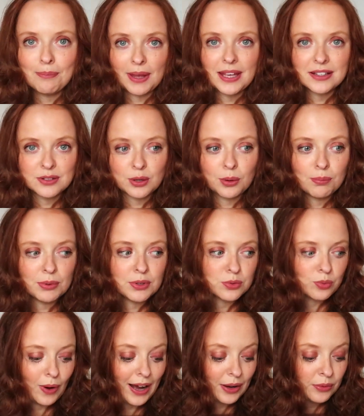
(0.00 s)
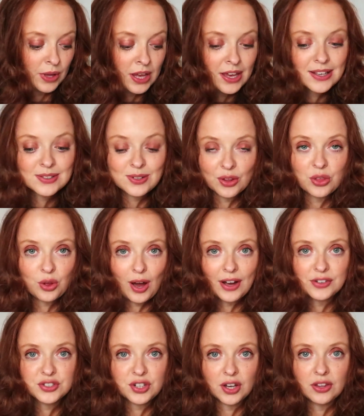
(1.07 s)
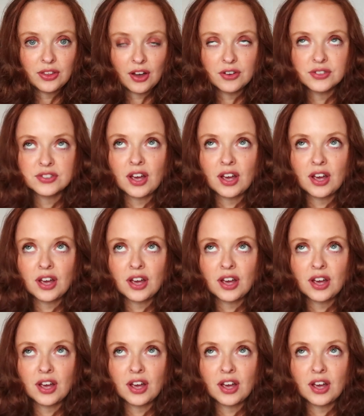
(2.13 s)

bits up as well, so I thought I'd show you those.